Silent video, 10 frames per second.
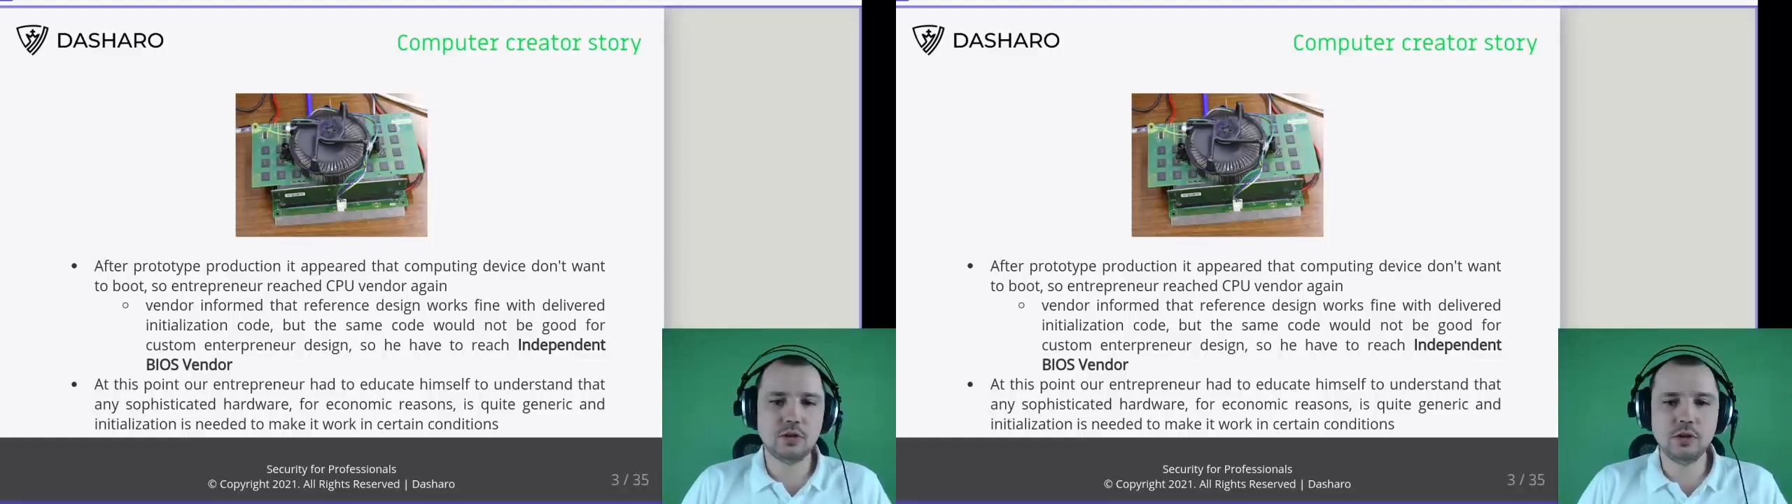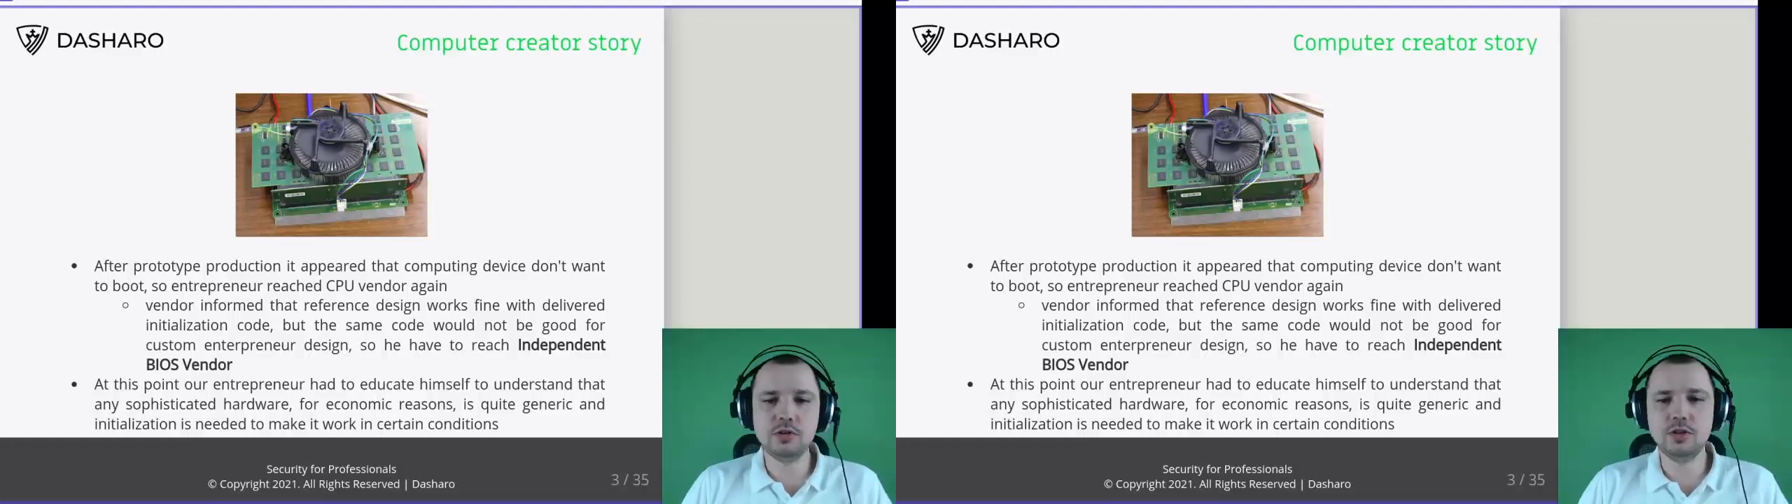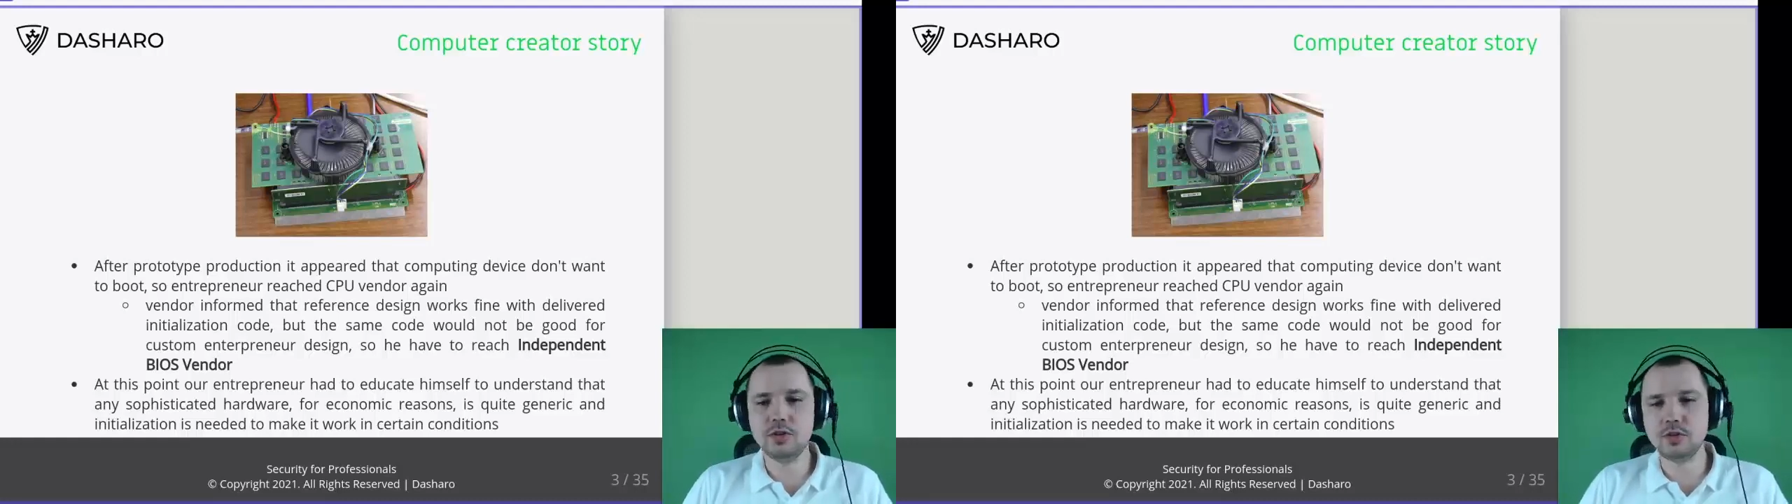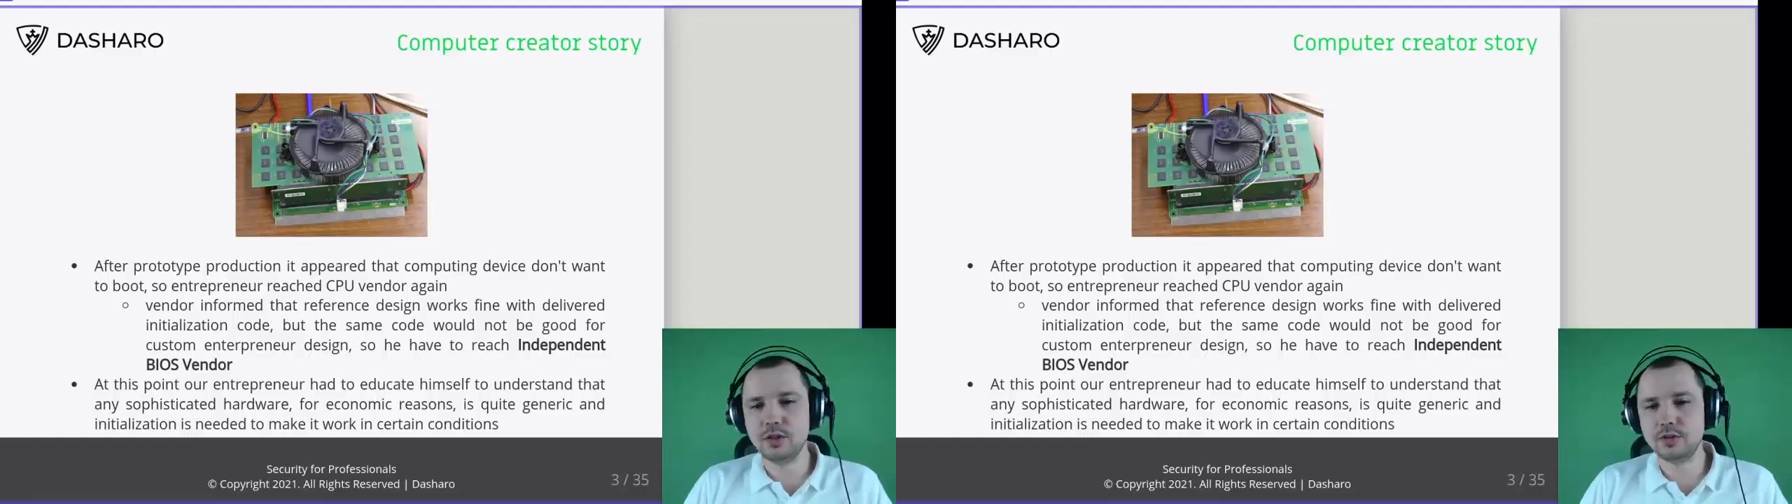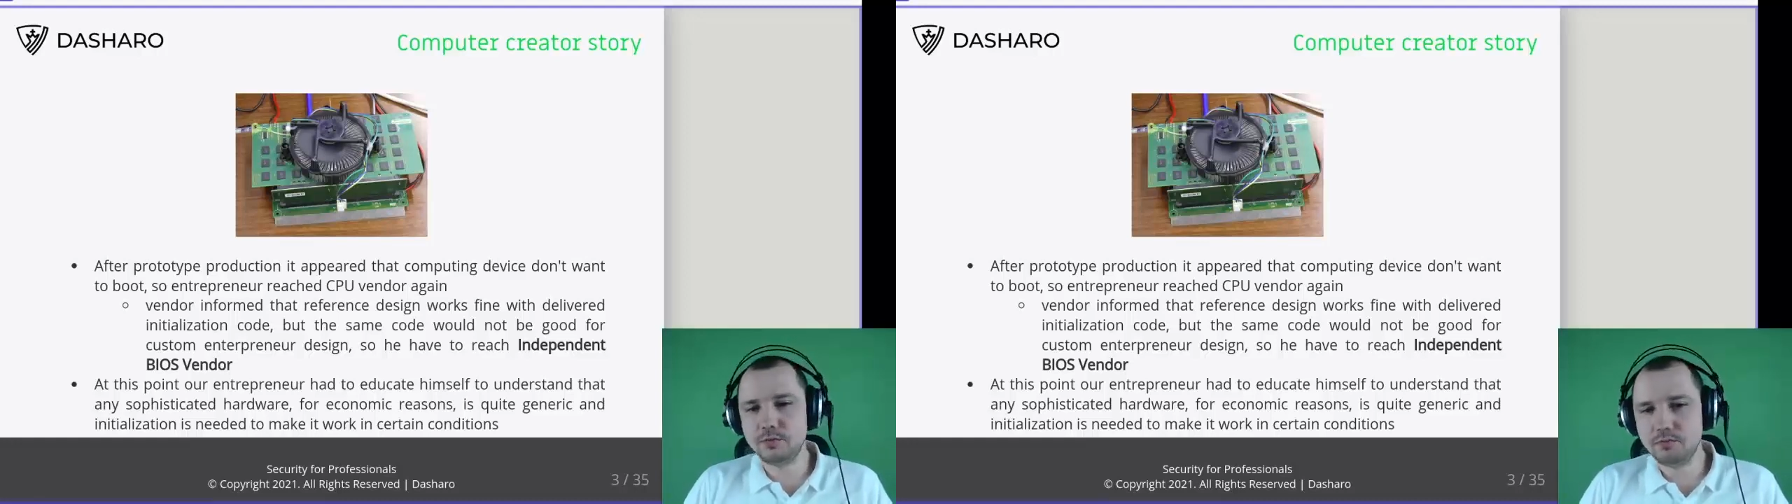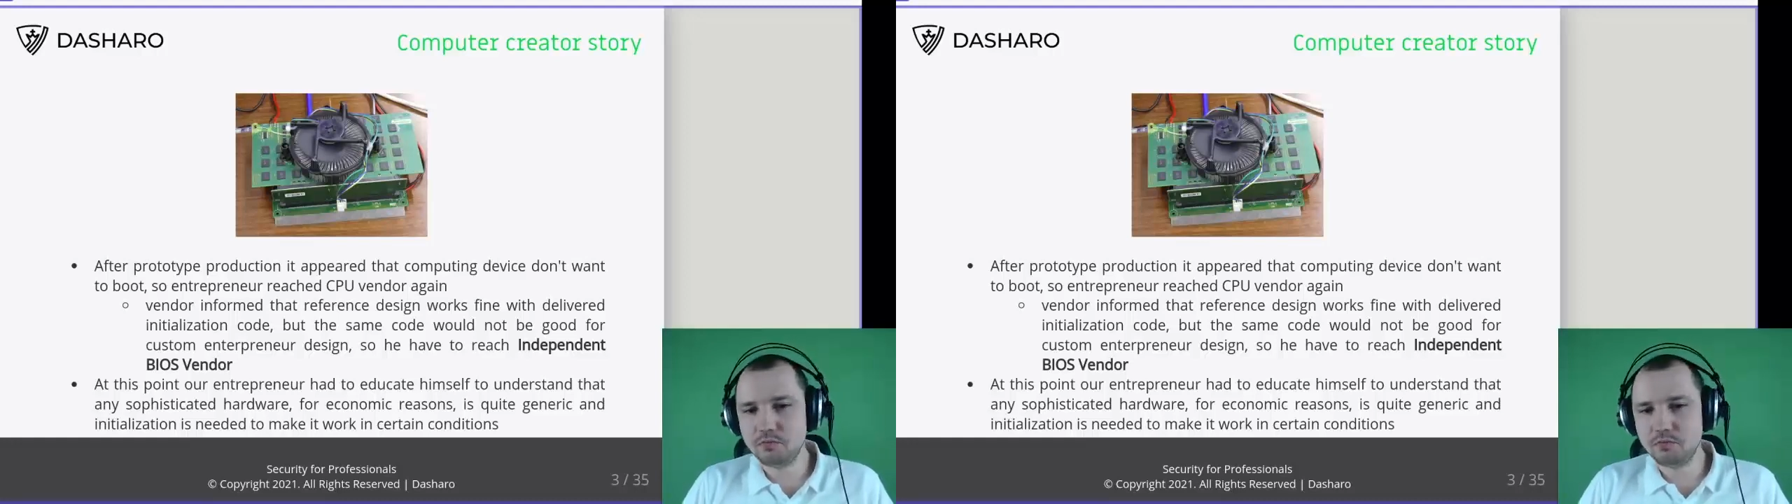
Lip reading: code is called